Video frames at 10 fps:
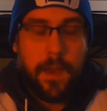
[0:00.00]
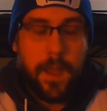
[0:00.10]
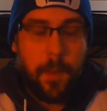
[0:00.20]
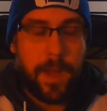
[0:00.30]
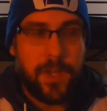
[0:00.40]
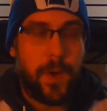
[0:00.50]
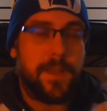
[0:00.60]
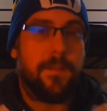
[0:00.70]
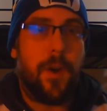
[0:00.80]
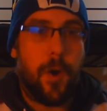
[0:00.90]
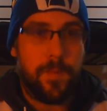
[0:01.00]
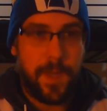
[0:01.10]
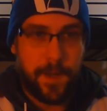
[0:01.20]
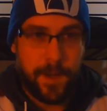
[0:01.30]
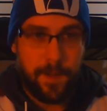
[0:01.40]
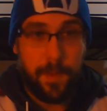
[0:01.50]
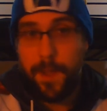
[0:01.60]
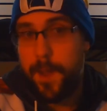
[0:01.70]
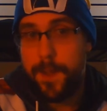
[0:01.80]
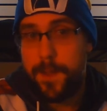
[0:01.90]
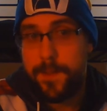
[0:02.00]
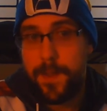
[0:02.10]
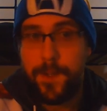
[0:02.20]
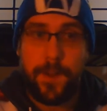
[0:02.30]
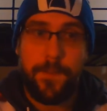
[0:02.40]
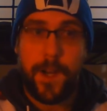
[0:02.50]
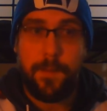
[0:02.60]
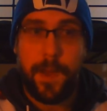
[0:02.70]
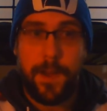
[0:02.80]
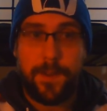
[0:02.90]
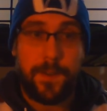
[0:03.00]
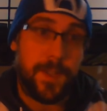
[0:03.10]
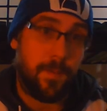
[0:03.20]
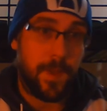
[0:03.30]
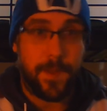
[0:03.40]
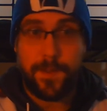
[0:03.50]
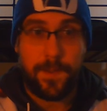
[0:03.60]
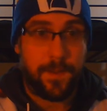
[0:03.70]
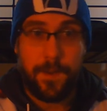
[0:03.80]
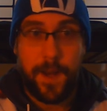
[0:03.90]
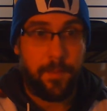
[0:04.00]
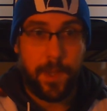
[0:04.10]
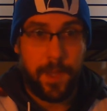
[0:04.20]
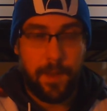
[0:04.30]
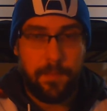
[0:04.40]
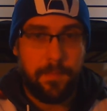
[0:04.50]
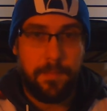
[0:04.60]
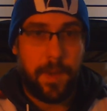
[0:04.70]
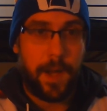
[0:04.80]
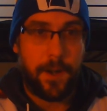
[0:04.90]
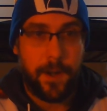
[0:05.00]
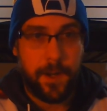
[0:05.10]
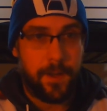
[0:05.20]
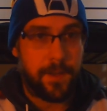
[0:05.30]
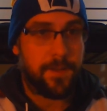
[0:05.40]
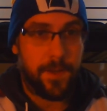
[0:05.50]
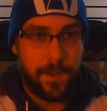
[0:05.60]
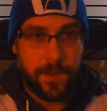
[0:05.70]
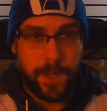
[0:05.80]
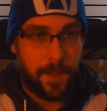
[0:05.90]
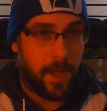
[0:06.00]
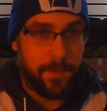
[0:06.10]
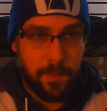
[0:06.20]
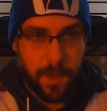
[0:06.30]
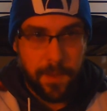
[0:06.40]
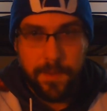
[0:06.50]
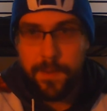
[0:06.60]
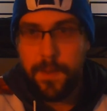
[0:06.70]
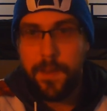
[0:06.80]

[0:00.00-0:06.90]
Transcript: my choice of home is either going to be a 19th century farmhouse or something that's incredibly modern and industrial, like a loft space.